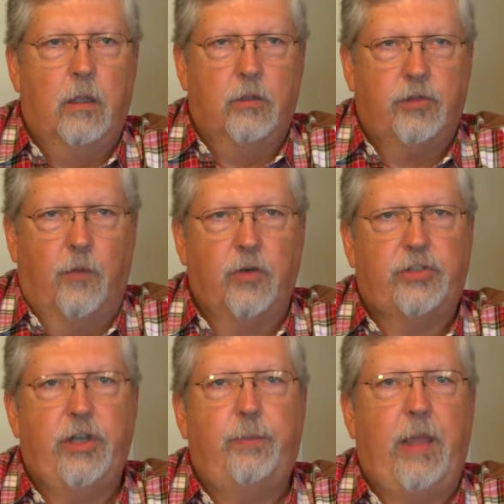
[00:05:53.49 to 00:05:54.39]
So for
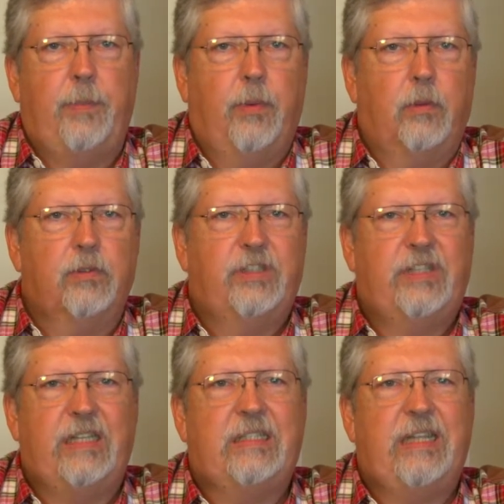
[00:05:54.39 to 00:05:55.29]
2 people,
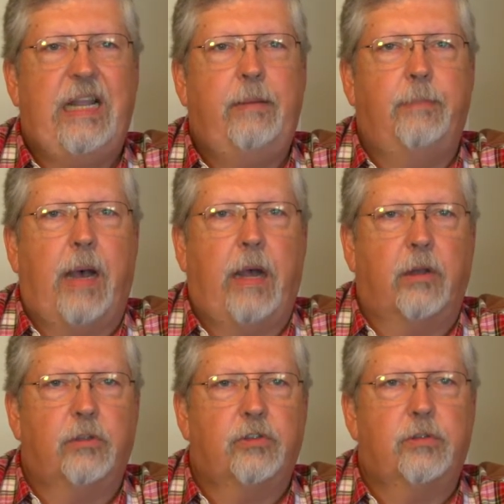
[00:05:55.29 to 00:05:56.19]
16
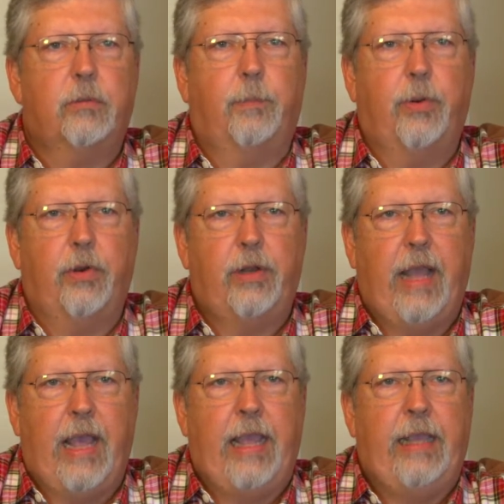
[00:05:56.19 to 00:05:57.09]
bottles per
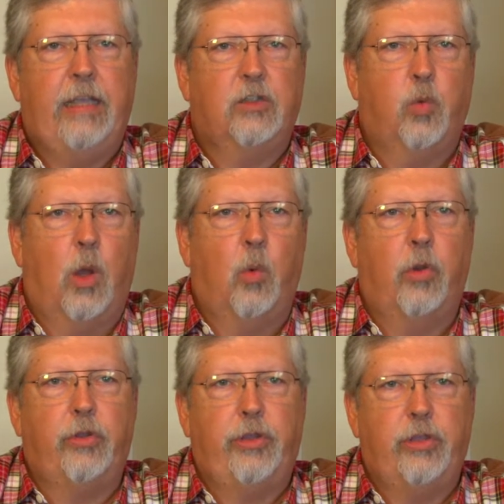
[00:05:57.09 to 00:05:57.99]
day is what
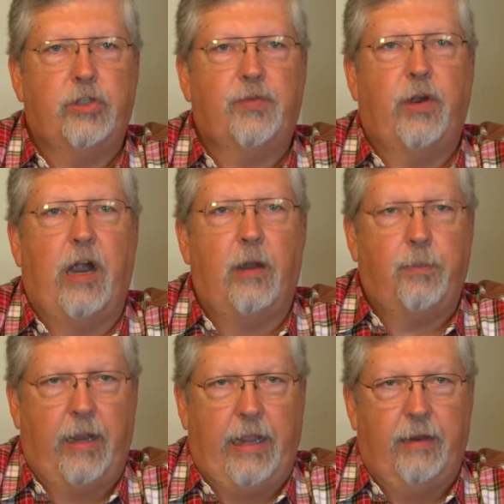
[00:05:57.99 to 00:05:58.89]
we'll use for our
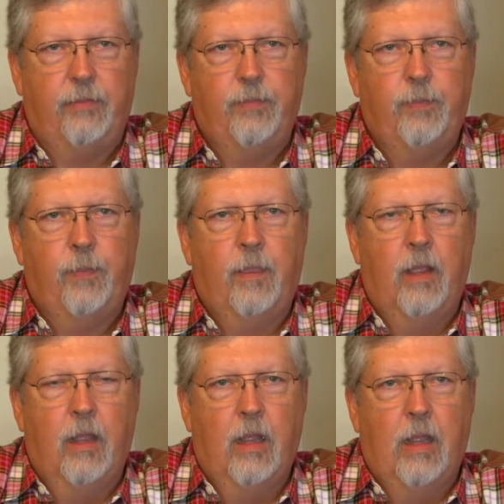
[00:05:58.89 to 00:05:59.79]
plan.
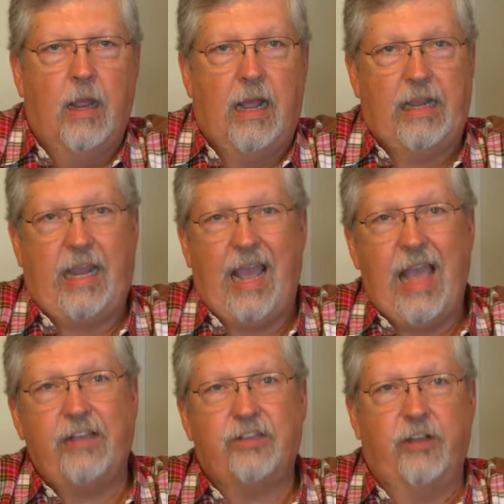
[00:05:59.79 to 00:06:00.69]
A
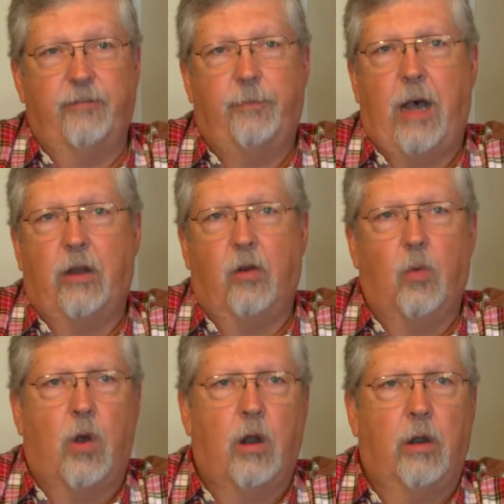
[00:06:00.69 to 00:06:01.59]
case of
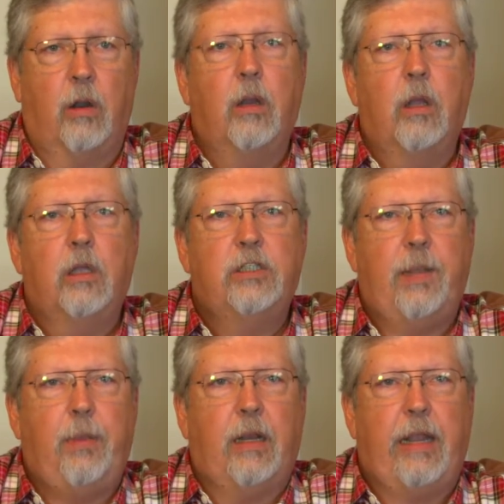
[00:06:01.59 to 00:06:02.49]
bottled water
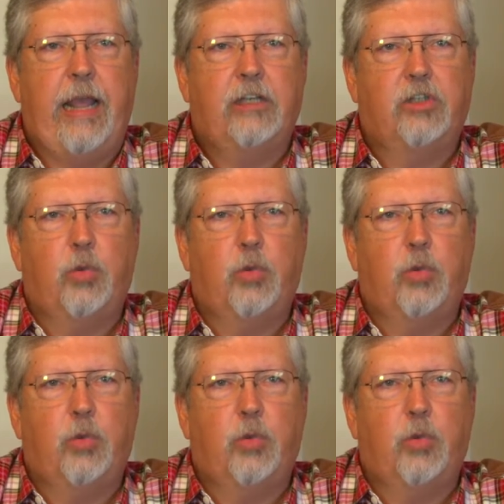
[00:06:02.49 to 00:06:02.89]
typically has